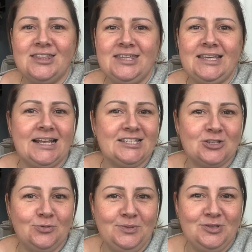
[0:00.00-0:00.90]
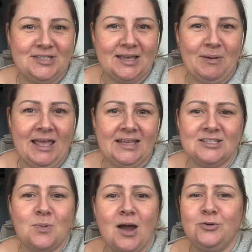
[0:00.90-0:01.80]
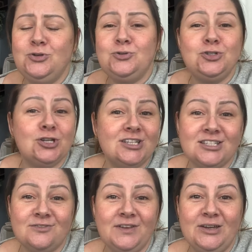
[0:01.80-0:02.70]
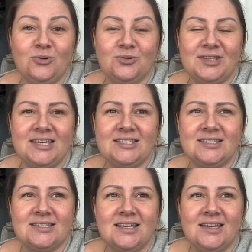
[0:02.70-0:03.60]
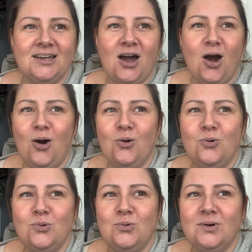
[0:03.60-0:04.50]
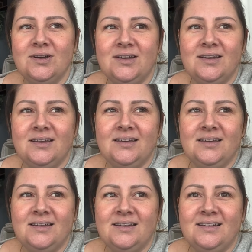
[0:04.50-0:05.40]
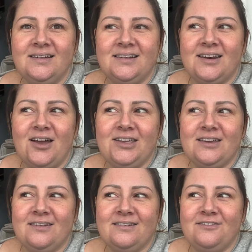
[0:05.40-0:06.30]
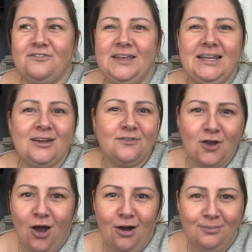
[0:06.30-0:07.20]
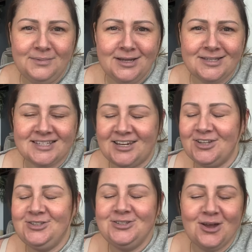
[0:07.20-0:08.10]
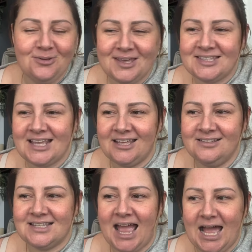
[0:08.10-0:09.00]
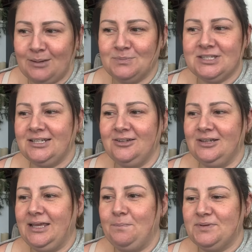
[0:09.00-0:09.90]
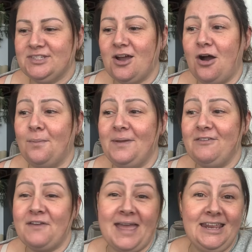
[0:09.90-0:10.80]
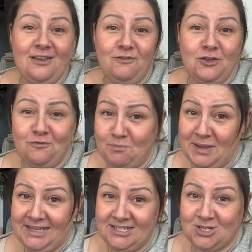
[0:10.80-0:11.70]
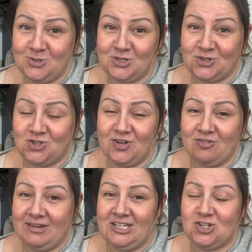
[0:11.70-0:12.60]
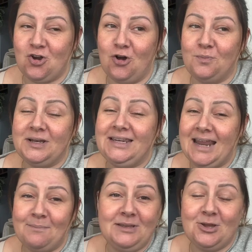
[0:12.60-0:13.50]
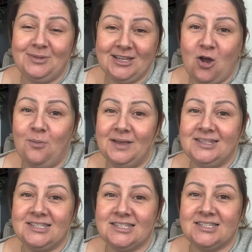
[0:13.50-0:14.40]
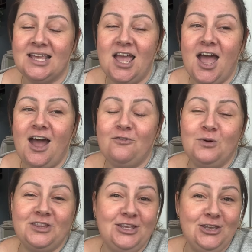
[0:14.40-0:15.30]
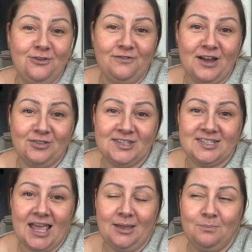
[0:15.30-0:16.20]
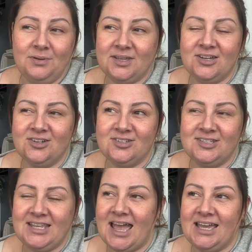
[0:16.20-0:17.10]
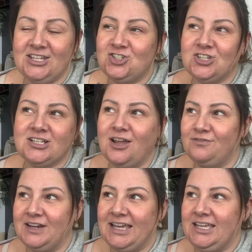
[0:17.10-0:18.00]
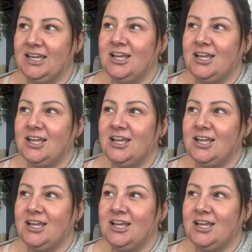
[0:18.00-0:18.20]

the classical music playing as well, you just feel this whole like feeling of calmness. And I know that sounds absolutely bizarre, but if any of you've been to a Søstrene Grene shop, let me know in the comments of whether you felt the same, because yeah, it's just lovely.